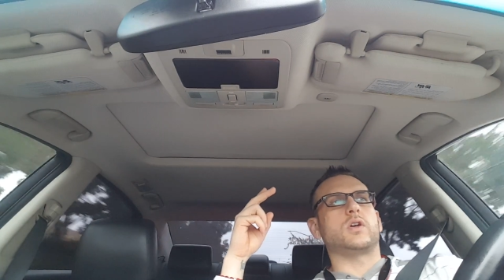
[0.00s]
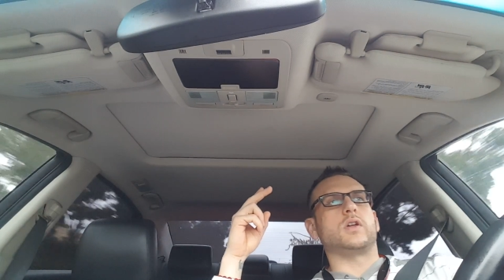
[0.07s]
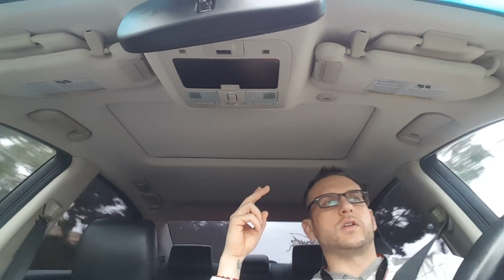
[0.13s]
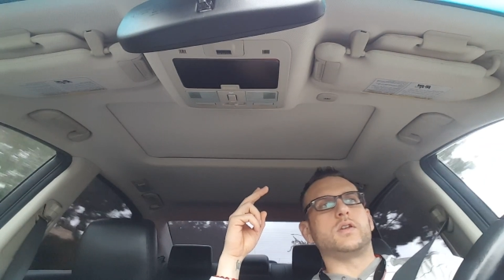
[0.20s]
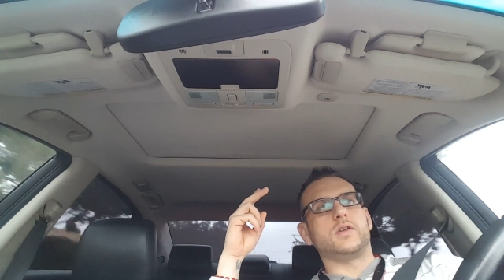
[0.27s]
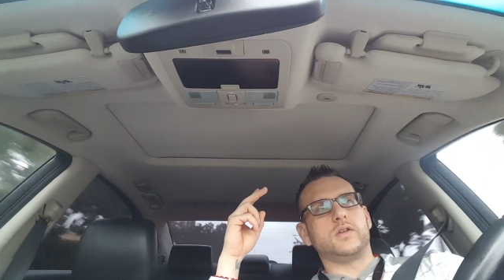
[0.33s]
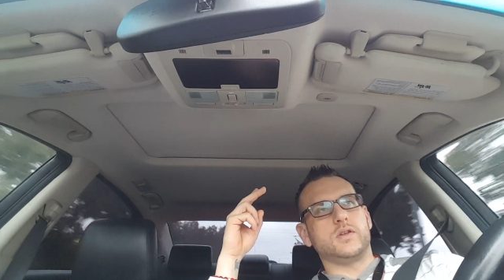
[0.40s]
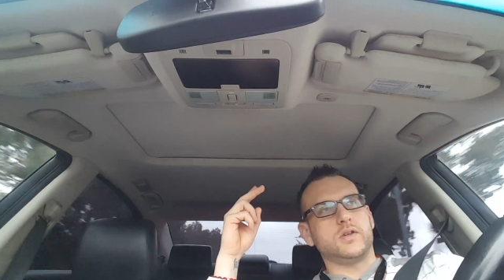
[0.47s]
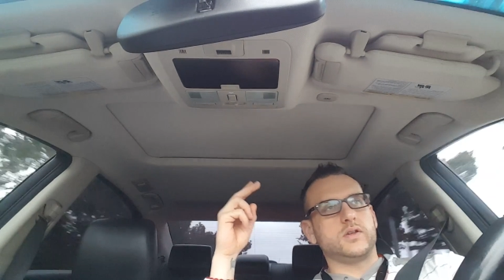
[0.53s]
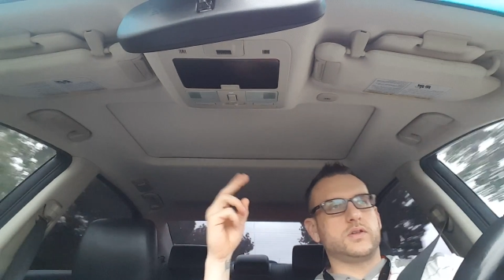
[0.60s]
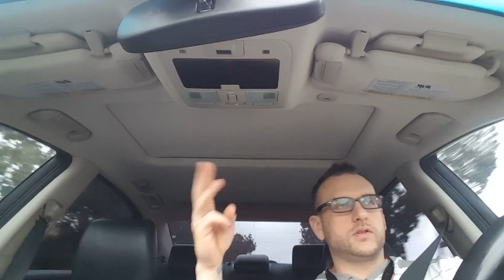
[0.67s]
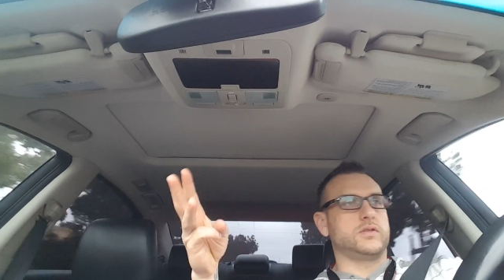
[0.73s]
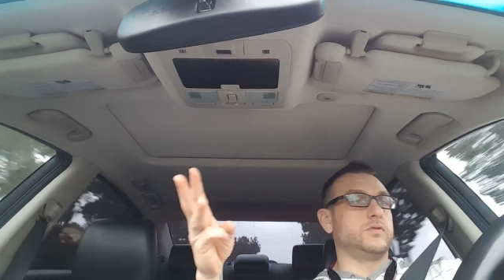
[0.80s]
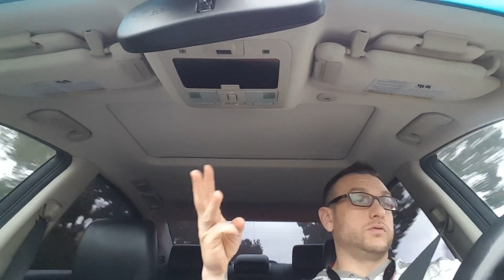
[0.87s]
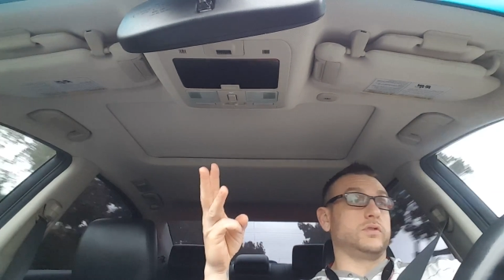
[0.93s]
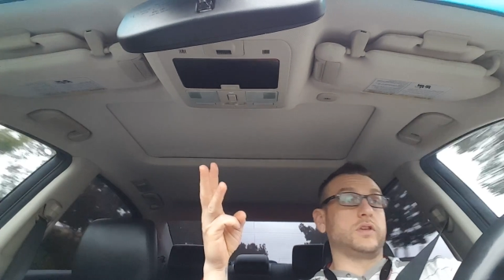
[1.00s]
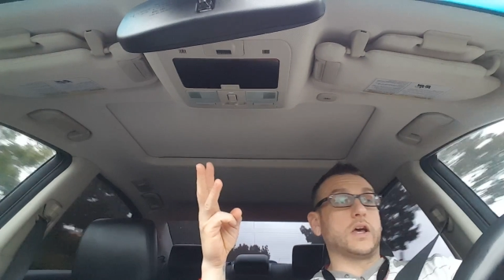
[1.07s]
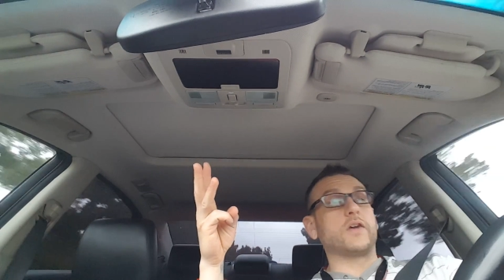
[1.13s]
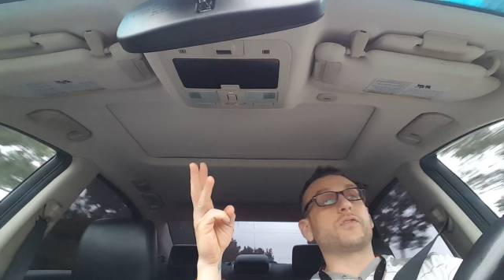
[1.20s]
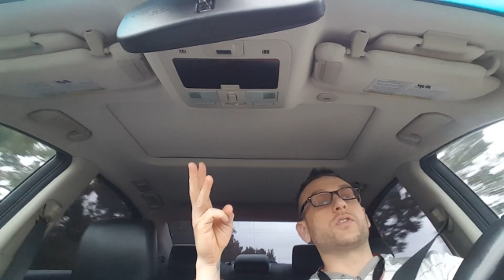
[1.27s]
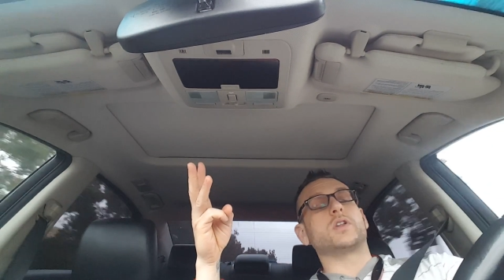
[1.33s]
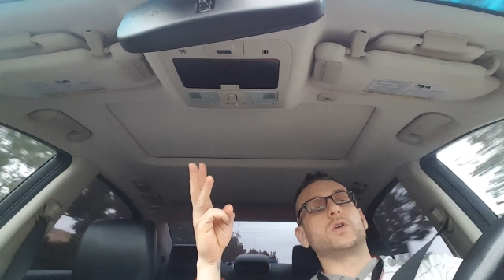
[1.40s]
and
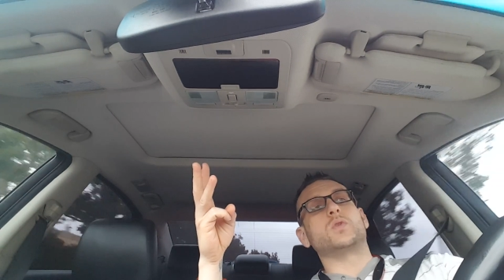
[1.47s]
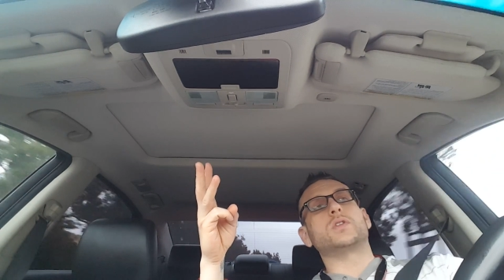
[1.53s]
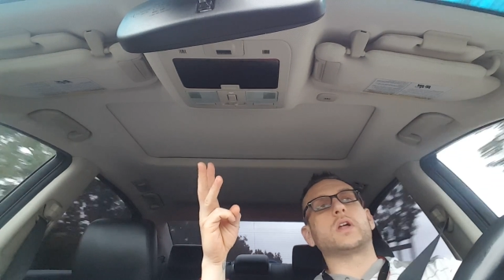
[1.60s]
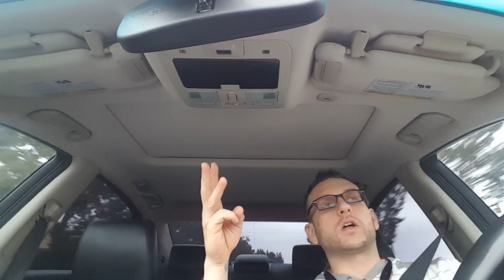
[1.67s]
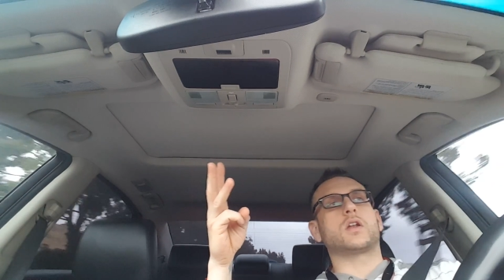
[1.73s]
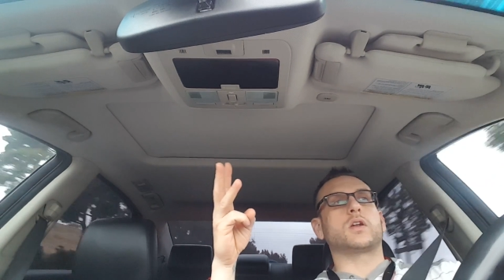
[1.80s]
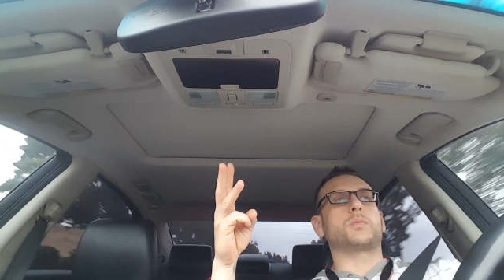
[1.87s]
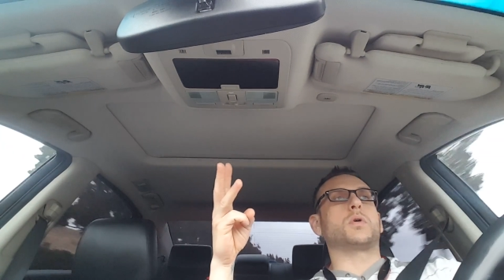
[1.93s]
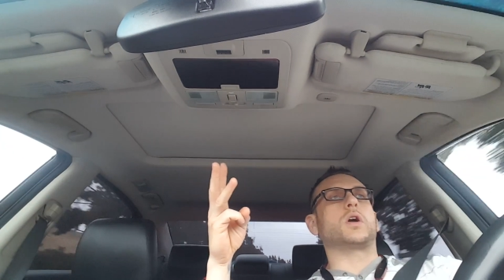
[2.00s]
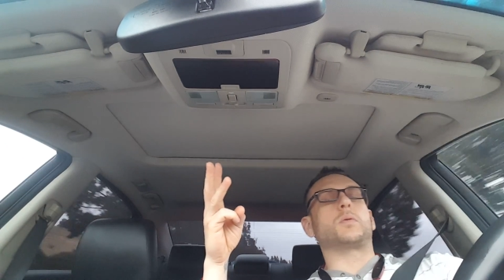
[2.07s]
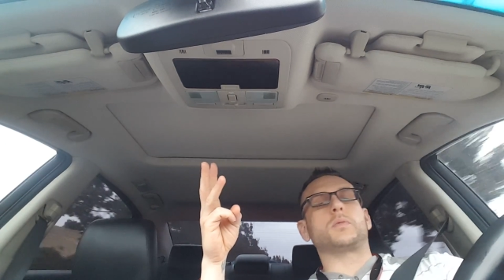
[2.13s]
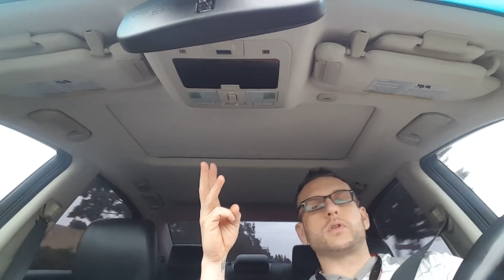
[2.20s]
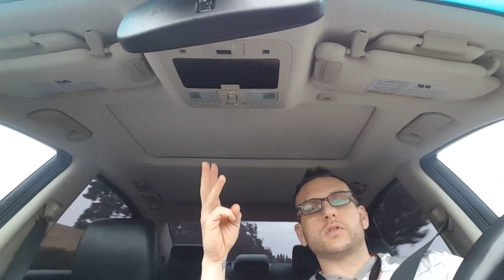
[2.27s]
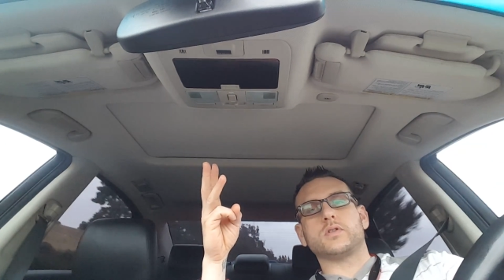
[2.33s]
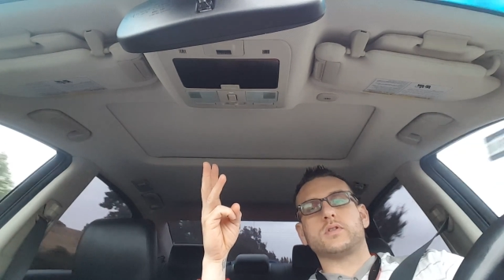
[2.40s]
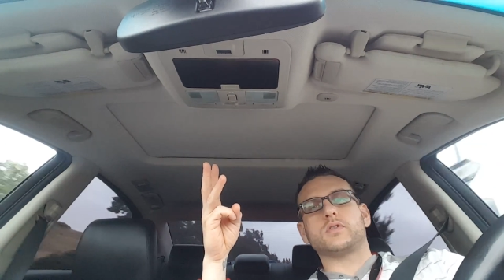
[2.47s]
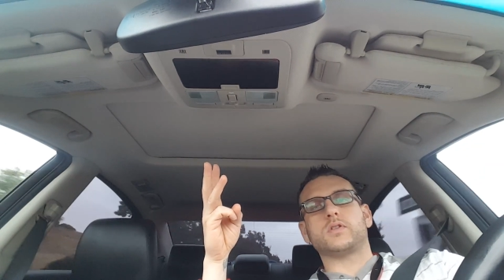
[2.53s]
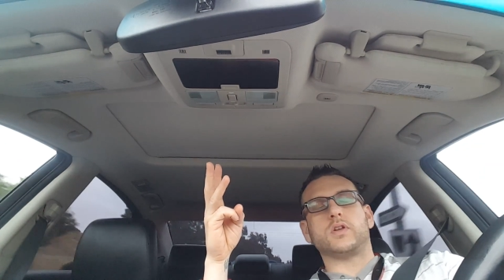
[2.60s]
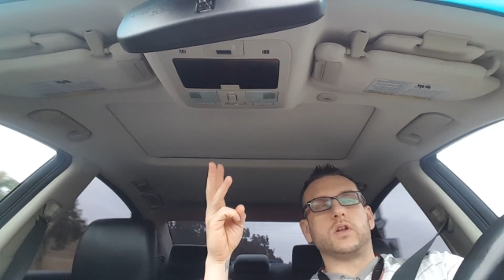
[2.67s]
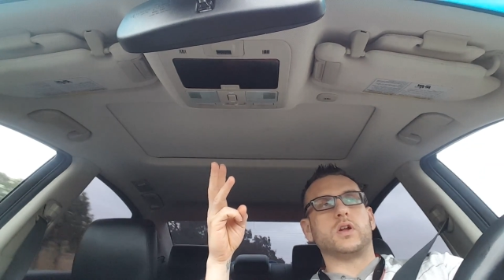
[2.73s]
definitely without an apartment.